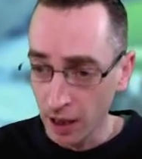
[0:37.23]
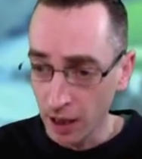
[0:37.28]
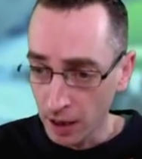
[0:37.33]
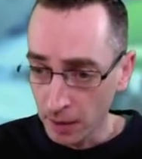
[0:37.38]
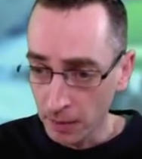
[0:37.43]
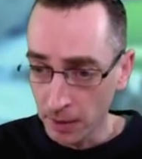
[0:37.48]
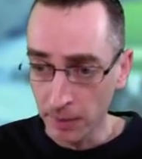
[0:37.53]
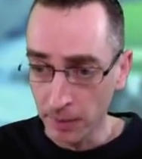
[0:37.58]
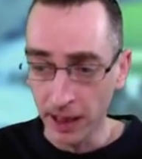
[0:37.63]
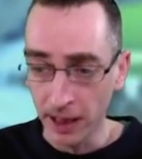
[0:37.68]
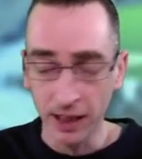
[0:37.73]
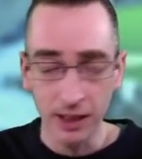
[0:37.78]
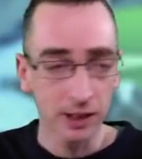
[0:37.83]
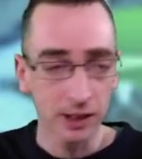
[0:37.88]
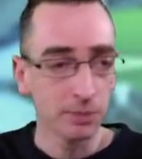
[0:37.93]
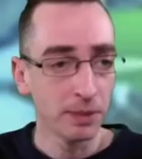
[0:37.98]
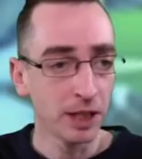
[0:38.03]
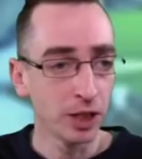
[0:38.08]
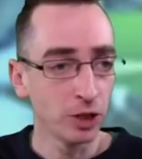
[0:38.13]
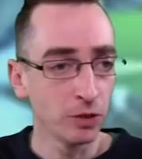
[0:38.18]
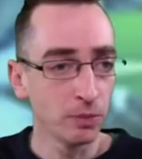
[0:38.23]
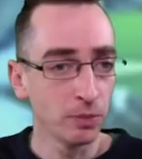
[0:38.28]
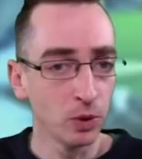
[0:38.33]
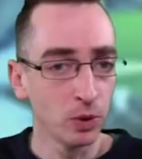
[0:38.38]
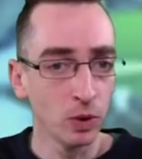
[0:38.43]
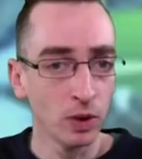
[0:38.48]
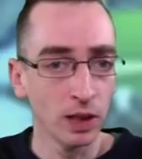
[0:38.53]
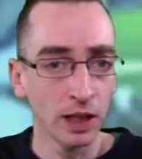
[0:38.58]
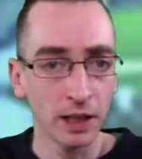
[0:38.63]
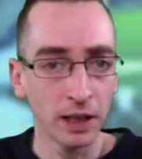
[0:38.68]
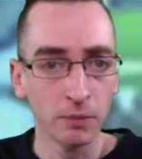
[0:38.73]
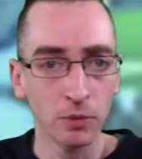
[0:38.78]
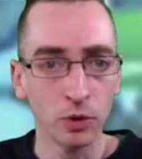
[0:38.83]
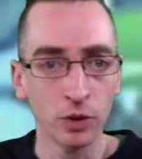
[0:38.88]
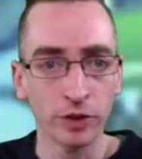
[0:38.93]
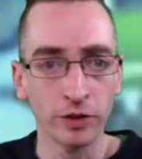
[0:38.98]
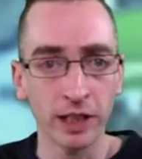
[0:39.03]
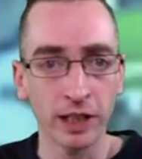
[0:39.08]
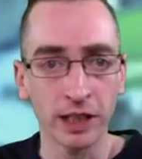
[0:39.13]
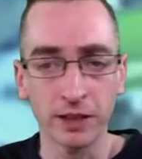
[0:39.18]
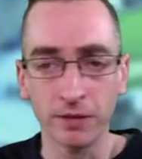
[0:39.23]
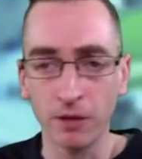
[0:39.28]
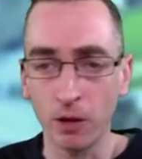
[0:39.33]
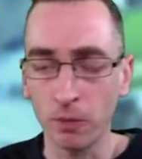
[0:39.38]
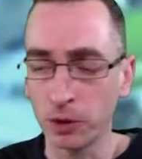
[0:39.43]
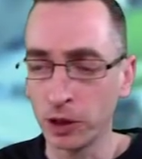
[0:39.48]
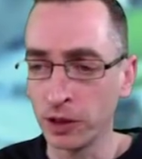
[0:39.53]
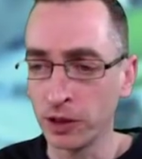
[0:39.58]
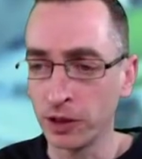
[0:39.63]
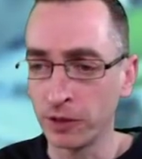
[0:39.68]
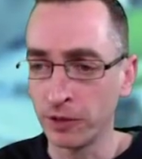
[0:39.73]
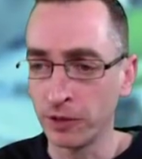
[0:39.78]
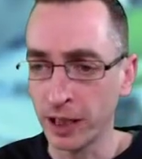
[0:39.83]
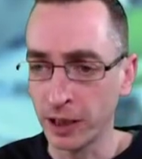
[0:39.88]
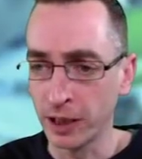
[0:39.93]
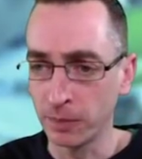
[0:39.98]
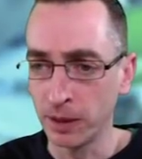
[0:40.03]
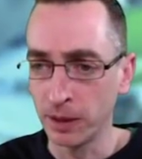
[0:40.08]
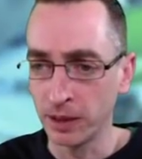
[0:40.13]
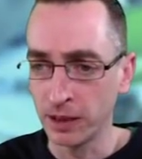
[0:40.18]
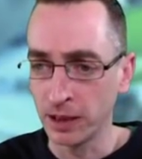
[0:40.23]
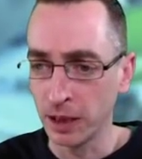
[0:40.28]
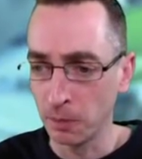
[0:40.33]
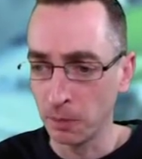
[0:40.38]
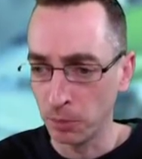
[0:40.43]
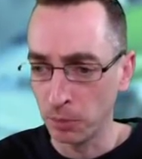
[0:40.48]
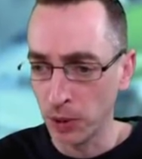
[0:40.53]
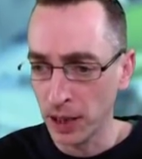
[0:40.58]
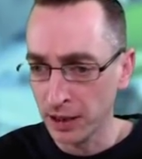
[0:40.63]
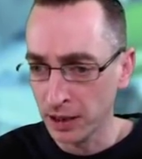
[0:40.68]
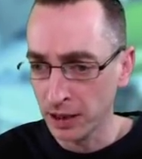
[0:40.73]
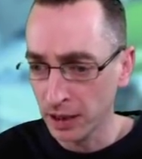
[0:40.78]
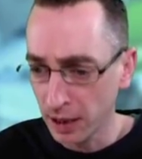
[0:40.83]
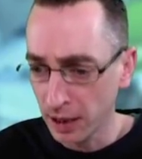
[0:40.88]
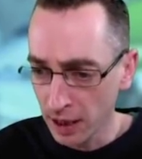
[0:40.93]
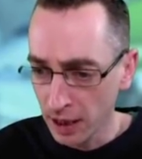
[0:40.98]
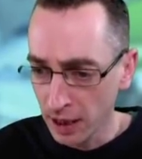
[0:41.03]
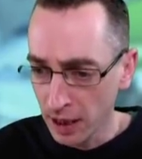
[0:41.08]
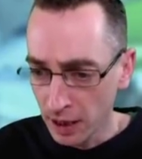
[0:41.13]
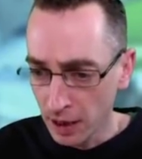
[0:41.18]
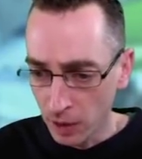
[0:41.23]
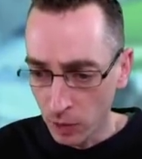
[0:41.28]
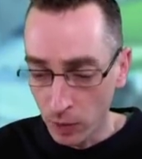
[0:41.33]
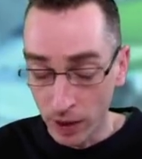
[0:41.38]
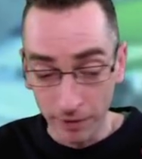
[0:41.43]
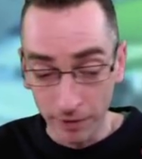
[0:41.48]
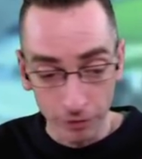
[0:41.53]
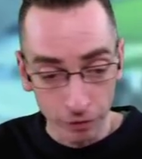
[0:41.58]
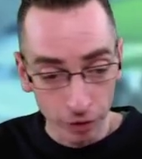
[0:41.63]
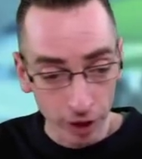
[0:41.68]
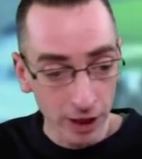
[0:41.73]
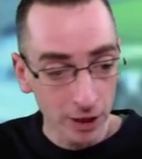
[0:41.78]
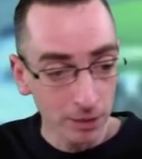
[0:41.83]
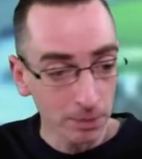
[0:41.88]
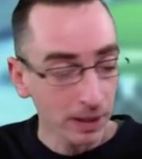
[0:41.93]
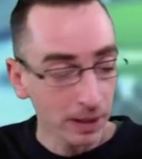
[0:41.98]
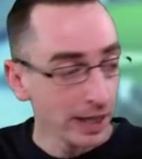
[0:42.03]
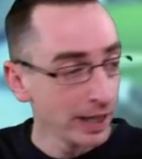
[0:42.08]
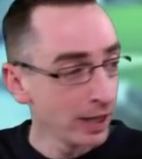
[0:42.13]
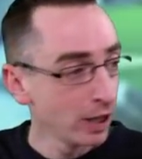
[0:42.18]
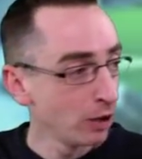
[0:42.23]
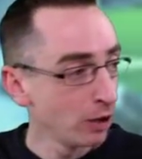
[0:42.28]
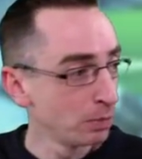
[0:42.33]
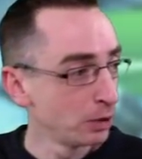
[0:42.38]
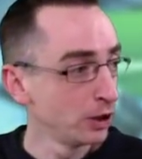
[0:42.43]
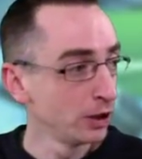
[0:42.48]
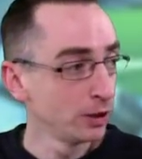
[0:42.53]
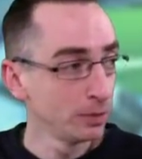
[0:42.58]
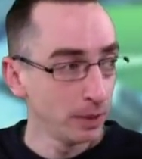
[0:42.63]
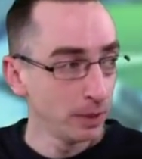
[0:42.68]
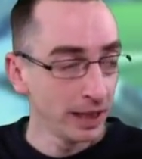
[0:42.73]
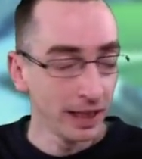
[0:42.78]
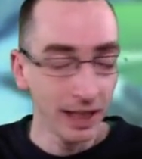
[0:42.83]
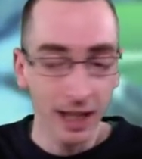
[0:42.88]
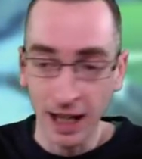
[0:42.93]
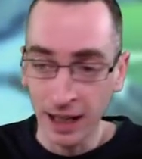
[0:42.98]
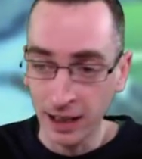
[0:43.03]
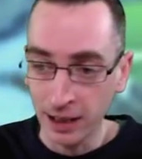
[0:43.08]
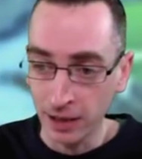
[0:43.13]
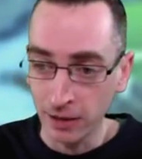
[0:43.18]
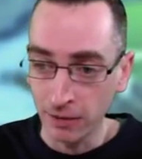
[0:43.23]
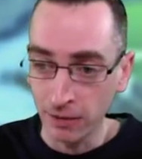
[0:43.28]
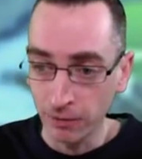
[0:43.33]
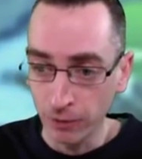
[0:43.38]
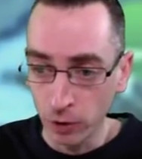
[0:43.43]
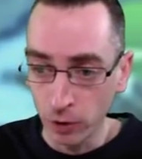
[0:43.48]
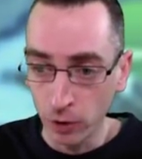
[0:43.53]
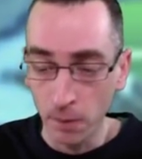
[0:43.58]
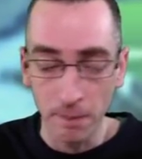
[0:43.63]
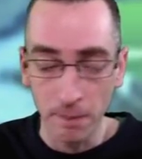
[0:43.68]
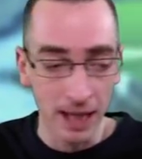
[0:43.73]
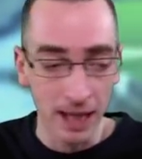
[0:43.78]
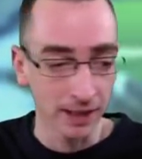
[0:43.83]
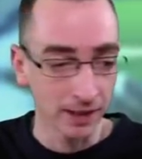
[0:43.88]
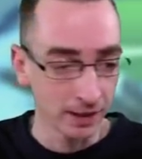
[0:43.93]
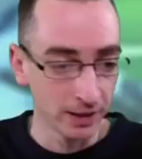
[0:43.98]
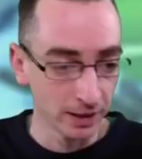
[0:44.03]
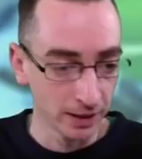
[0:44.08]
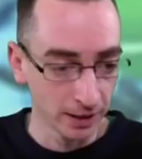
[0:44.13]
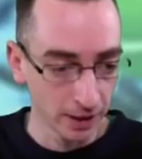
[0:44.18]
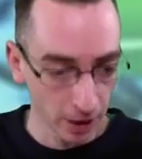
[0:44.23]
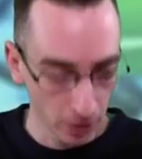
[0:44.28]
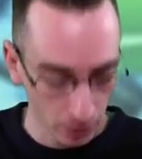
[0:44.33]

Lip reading: Be making special ball and more aggressive options for Expert to help Brandon. We have free-to-play options being added for Master, so